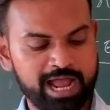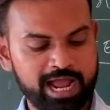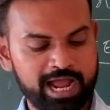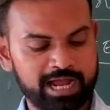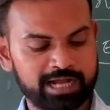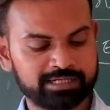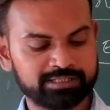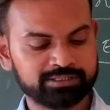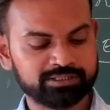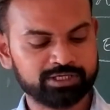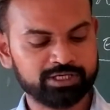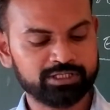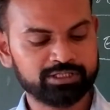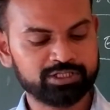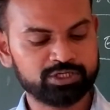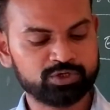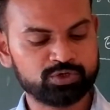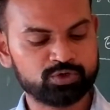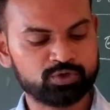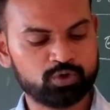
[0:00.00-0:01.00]
and in
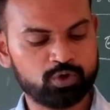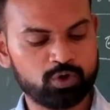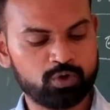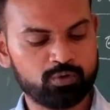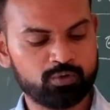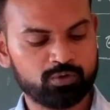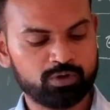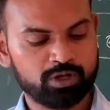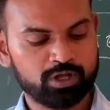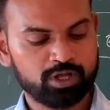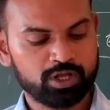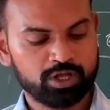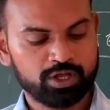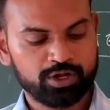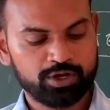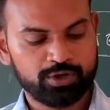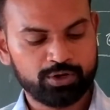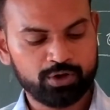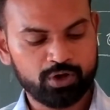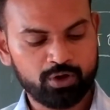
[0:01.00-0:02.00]
the
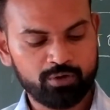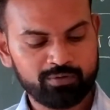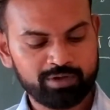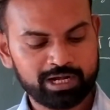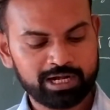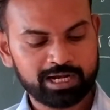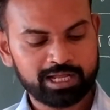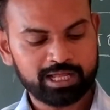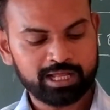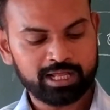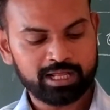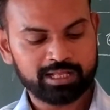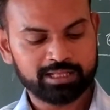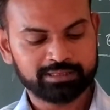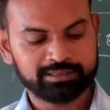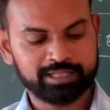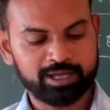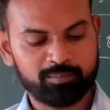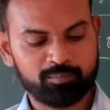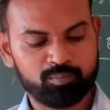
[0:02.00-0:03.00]

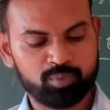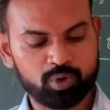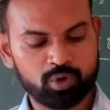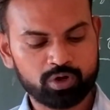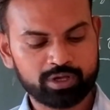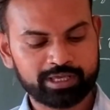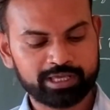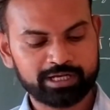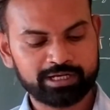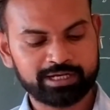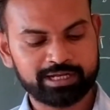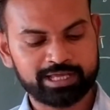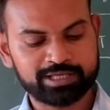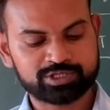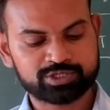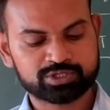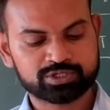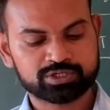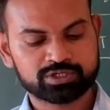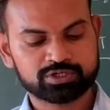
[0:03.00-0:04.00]
novella The Broken
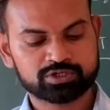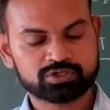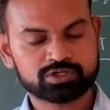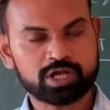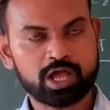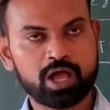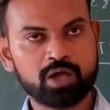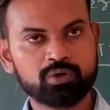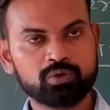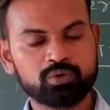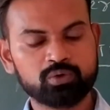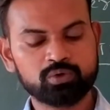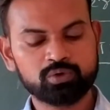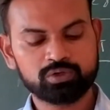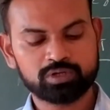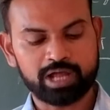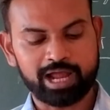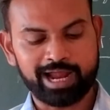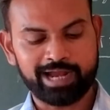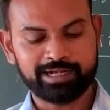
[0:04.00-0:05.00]
Nest,
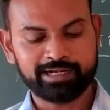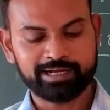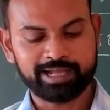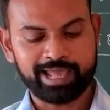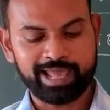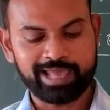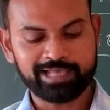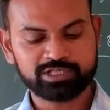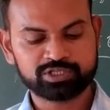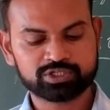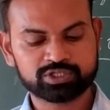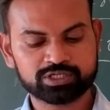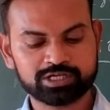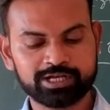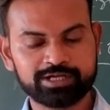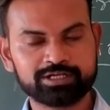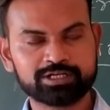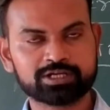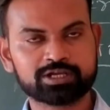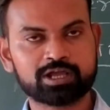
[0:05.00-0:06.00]
Tagore an
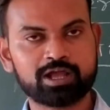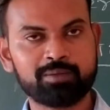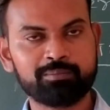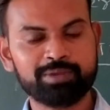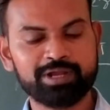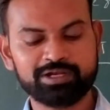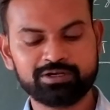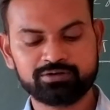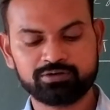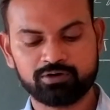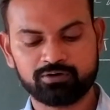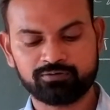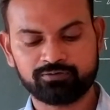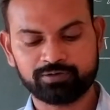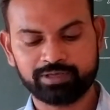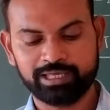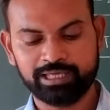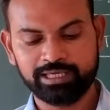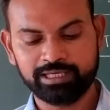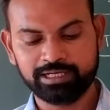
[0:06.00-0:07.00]
excellent command
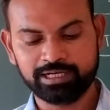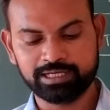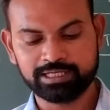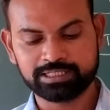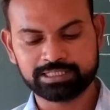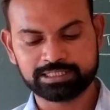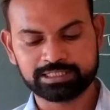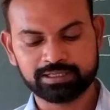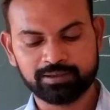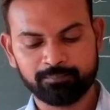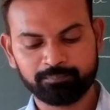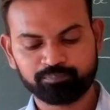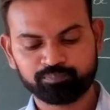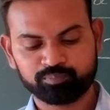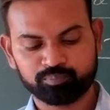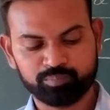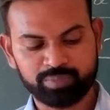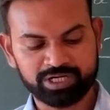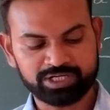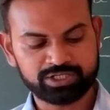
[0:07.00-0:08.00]
of English,
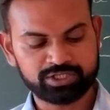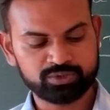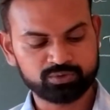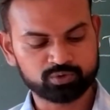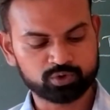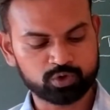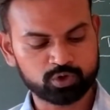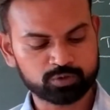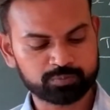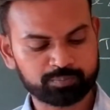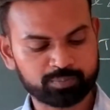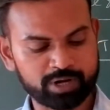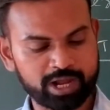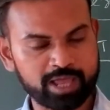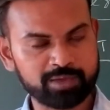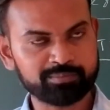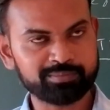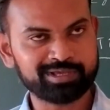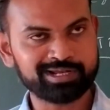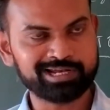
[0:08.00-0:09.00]
but he wrote
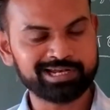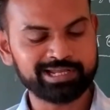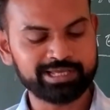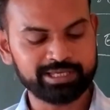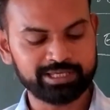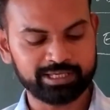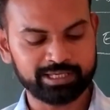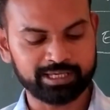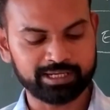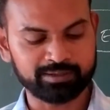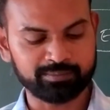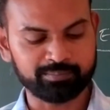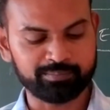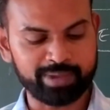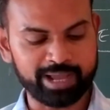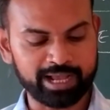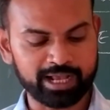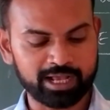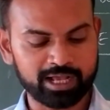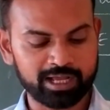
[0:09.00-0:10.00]
primarily in
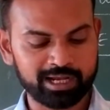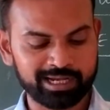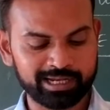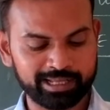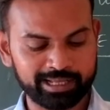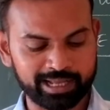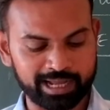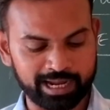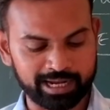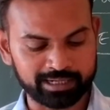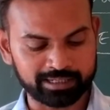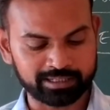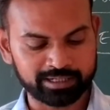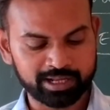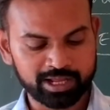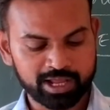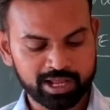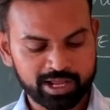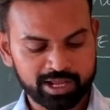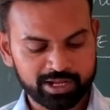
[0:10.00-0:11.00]
Bengali
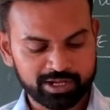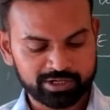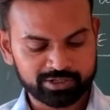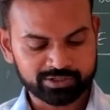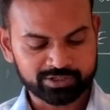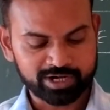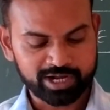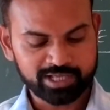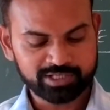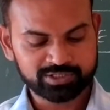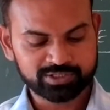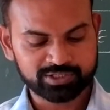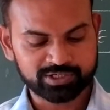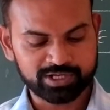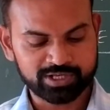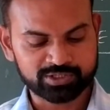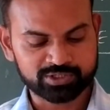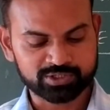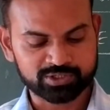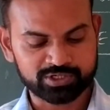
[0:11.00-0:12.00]
and
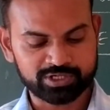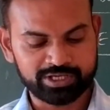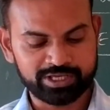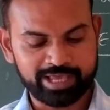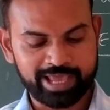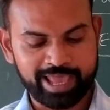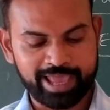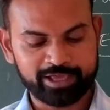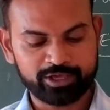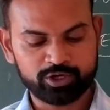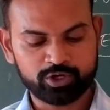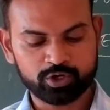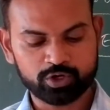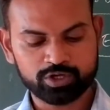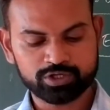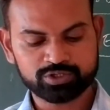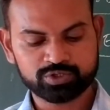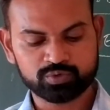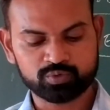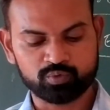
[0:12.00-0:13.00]
tirelessly
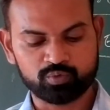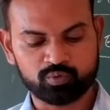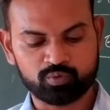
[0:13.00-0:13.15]
encouraged